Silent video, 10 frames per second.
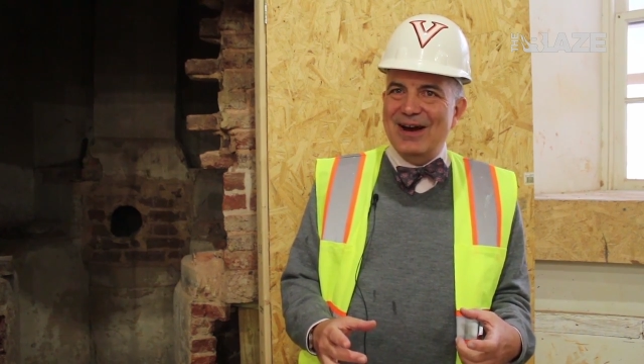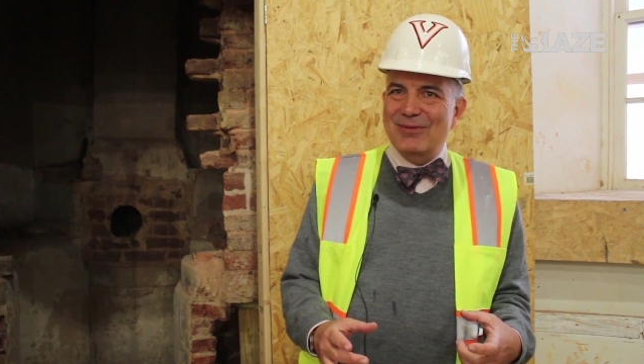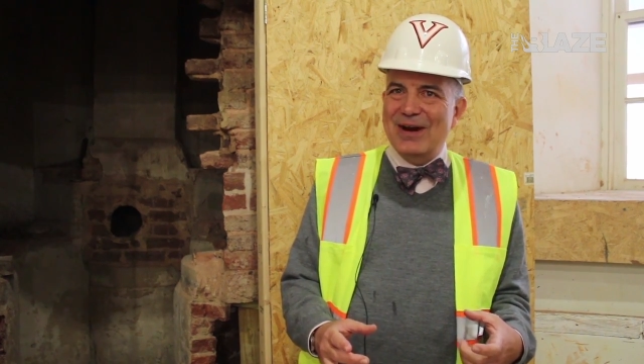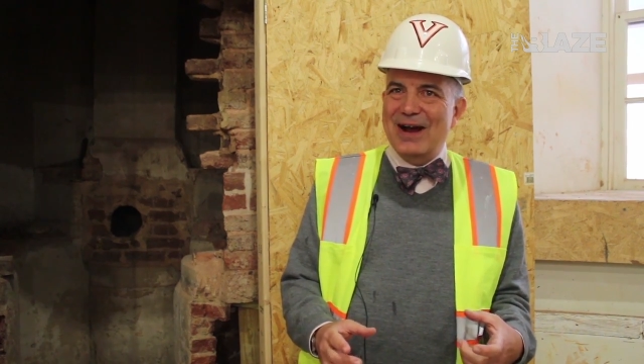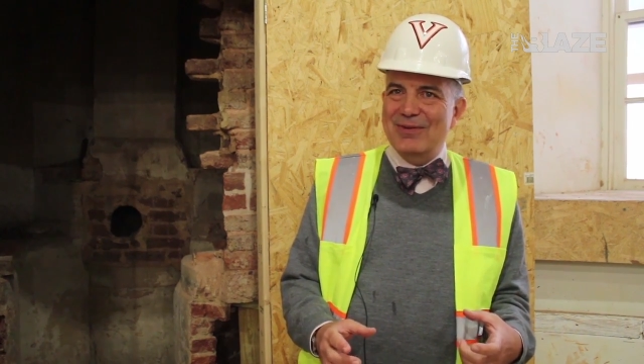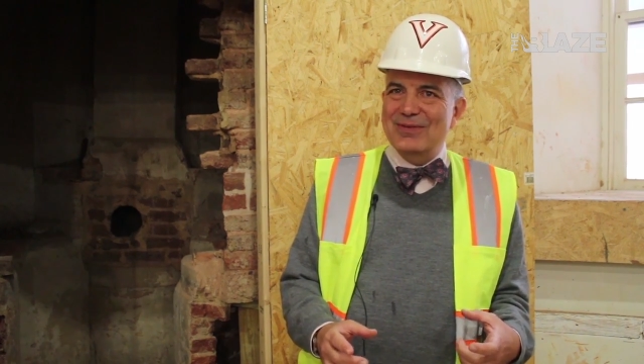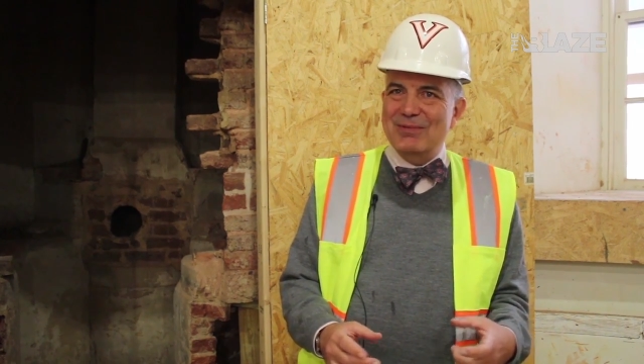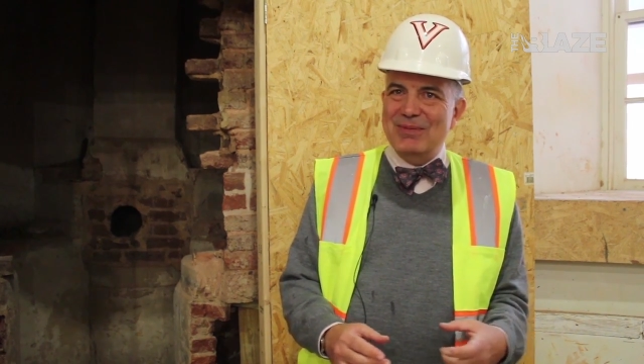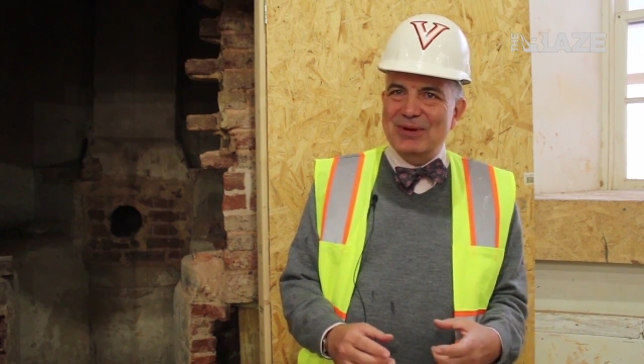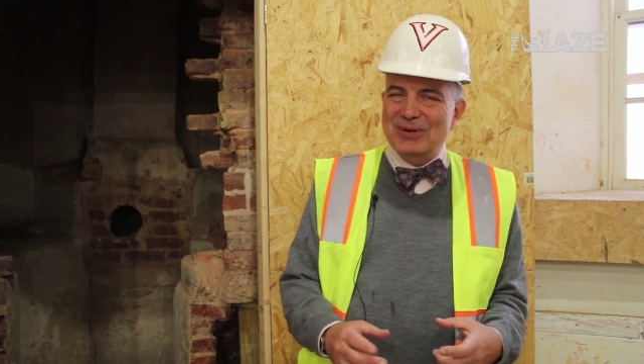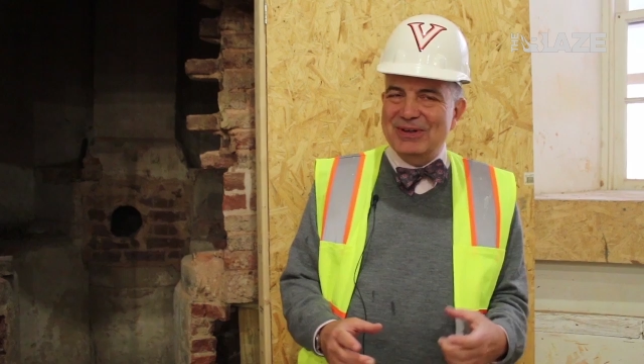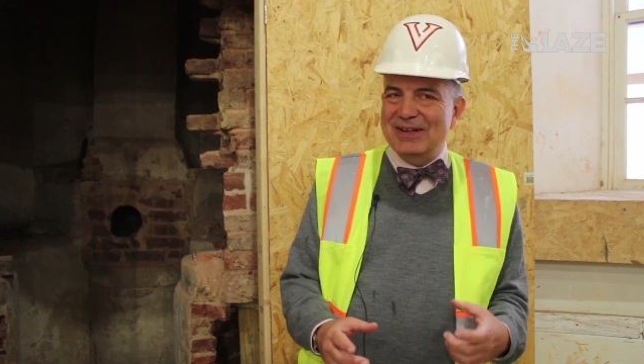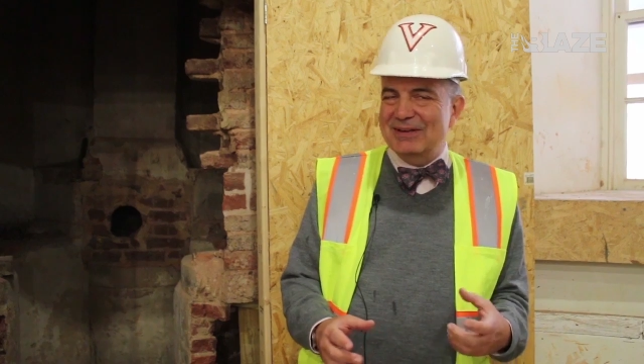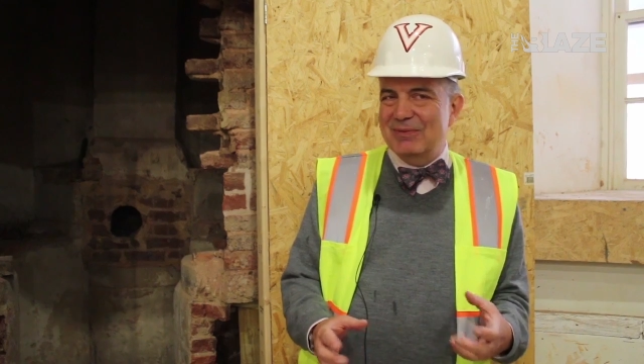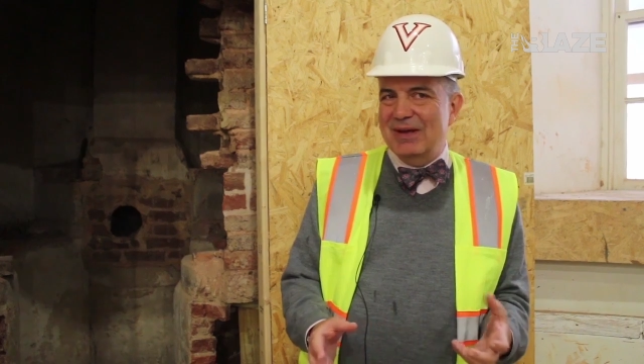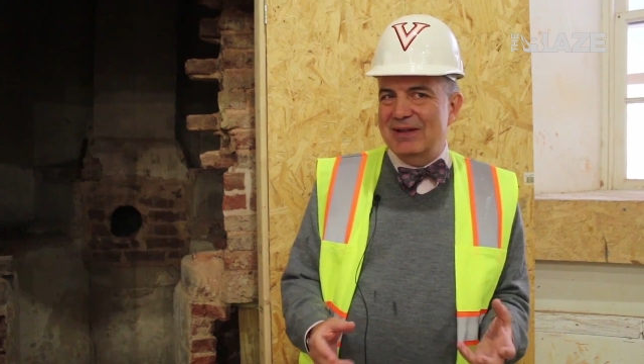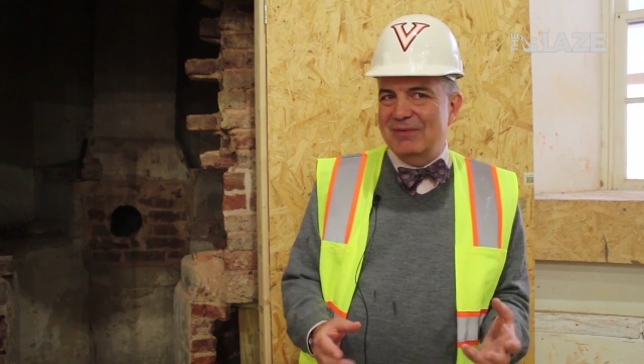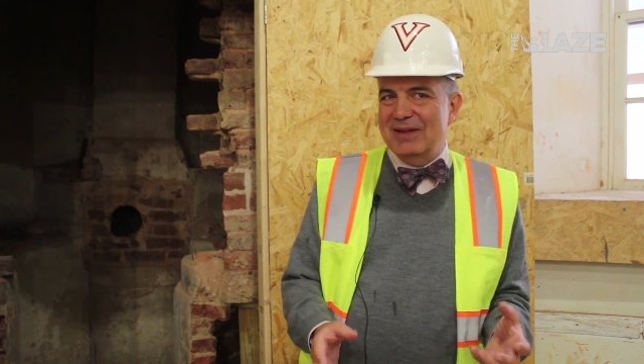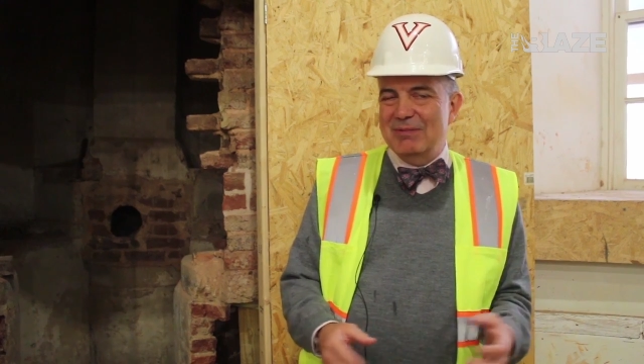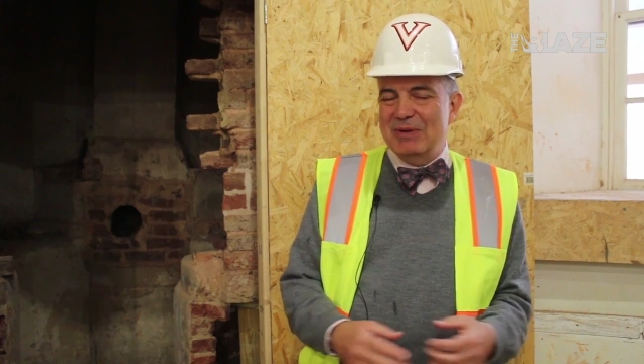around the building
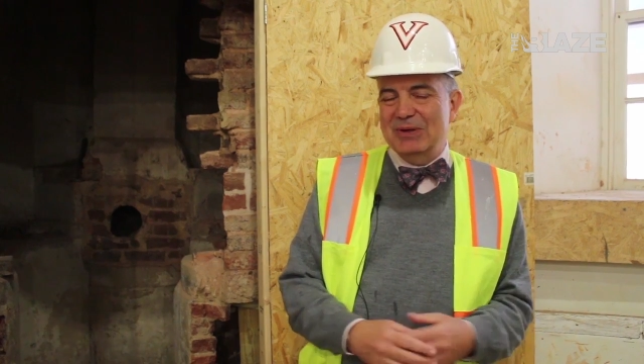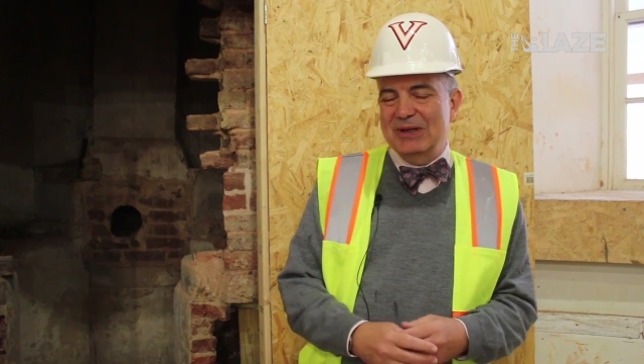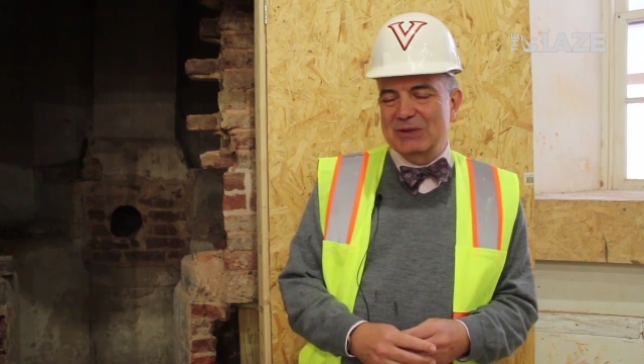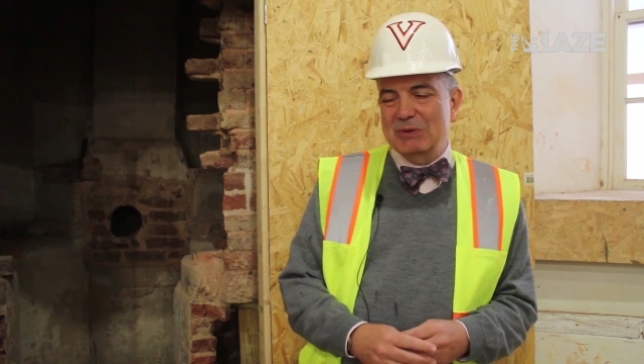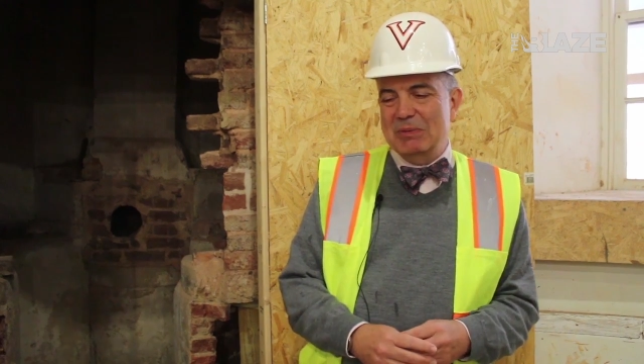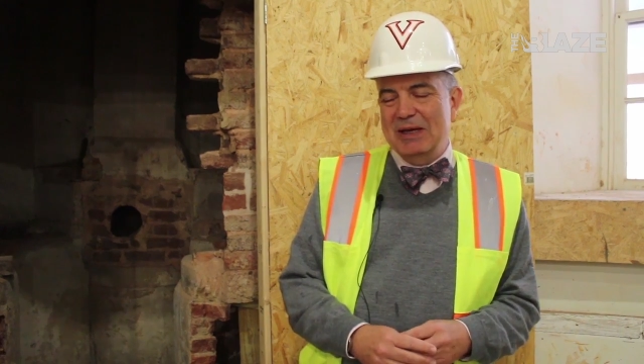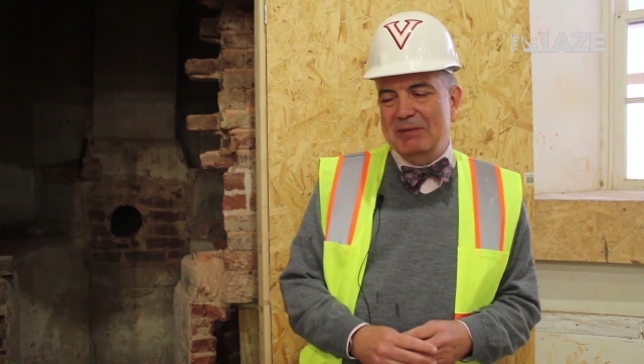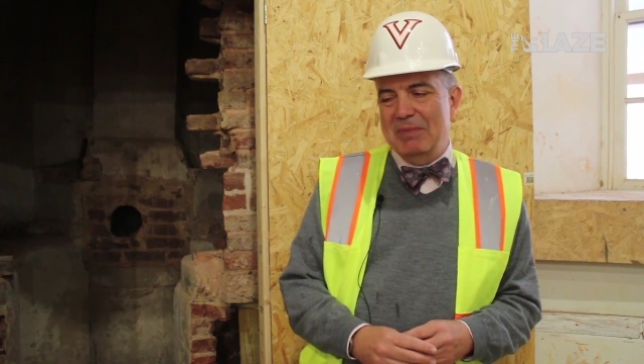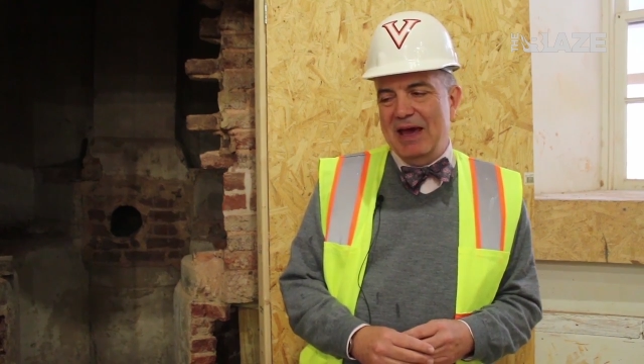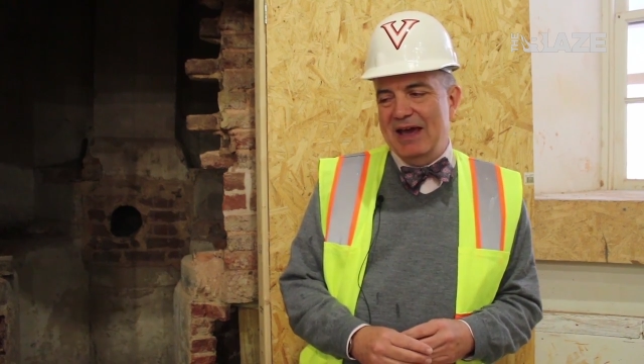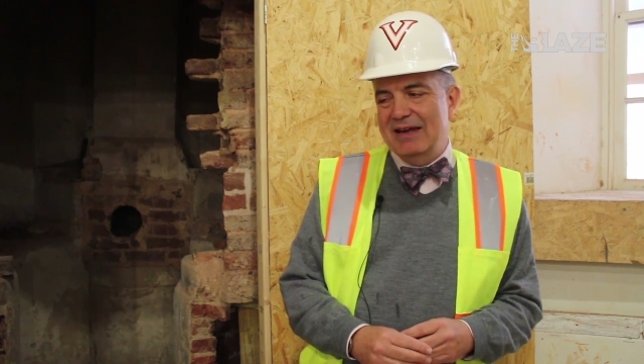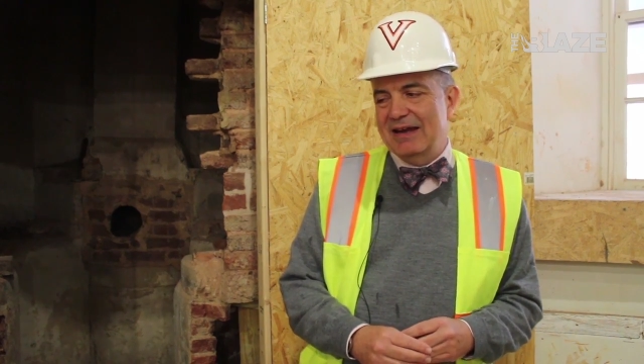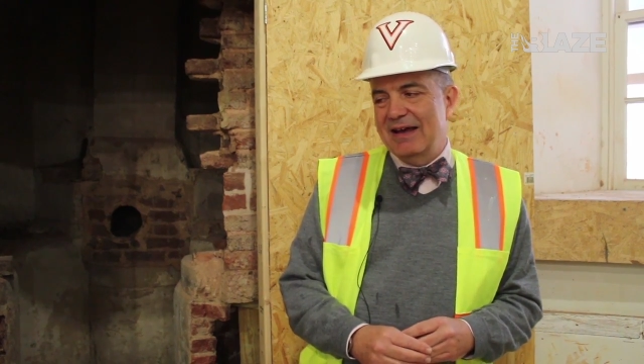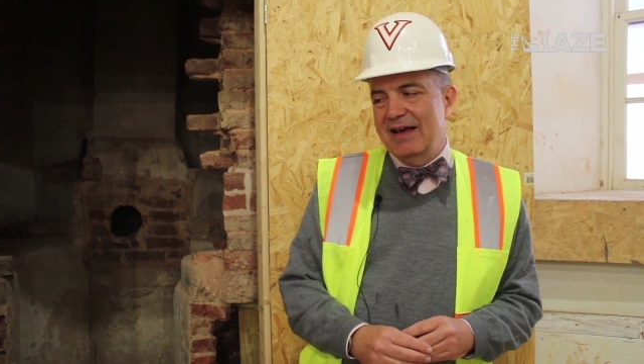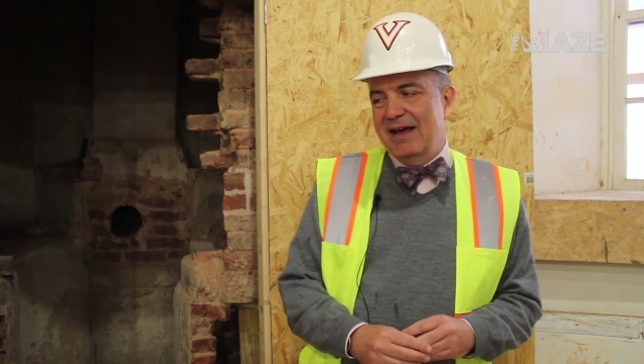when, when the buildings were being made.